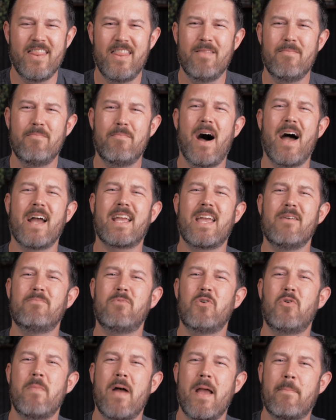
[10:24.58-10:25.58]
My
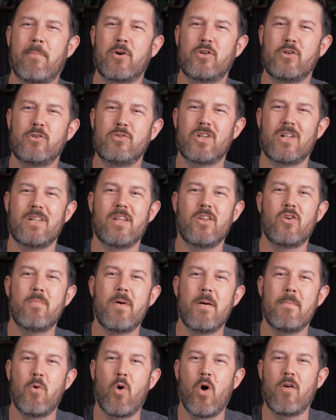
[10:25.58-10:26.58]
gimbal may produce a little
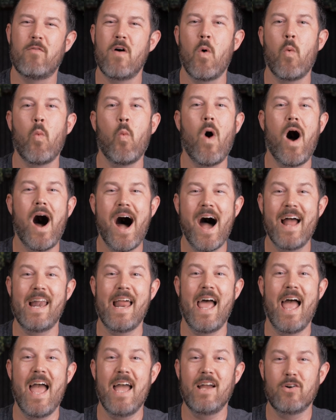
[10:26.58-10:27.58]
bit more of a wide
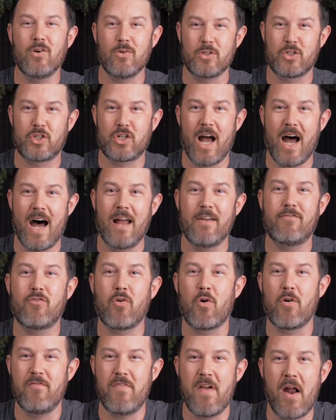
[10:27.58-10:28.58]
angle shot
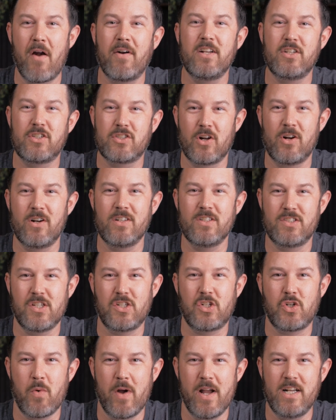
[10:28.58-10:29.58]
for very certain
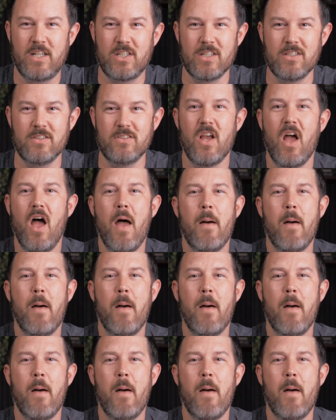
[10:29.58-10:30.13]
situations,